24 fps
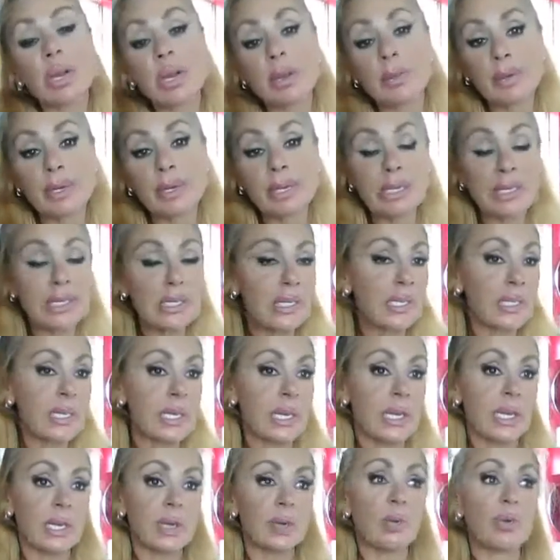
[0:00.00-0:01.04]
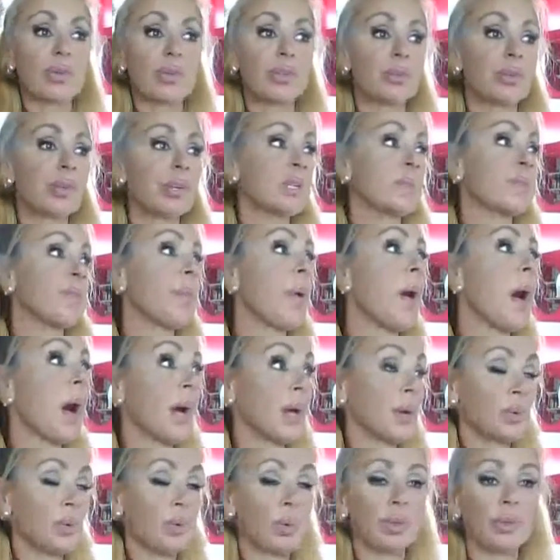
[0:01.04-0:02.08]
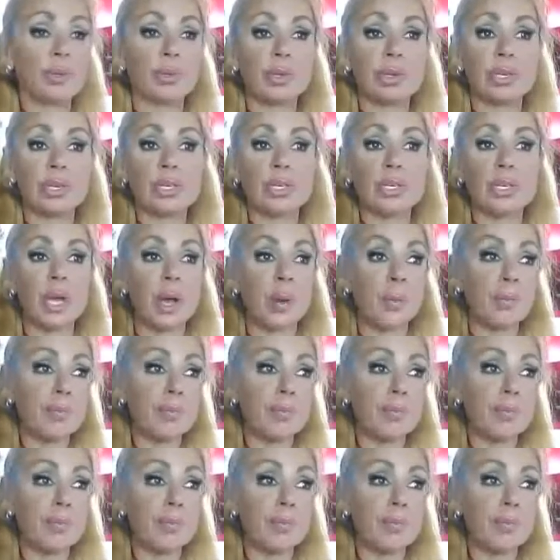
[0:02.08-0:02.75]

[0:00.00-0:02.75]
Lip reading: him to get sick, whether it's pot, whether it's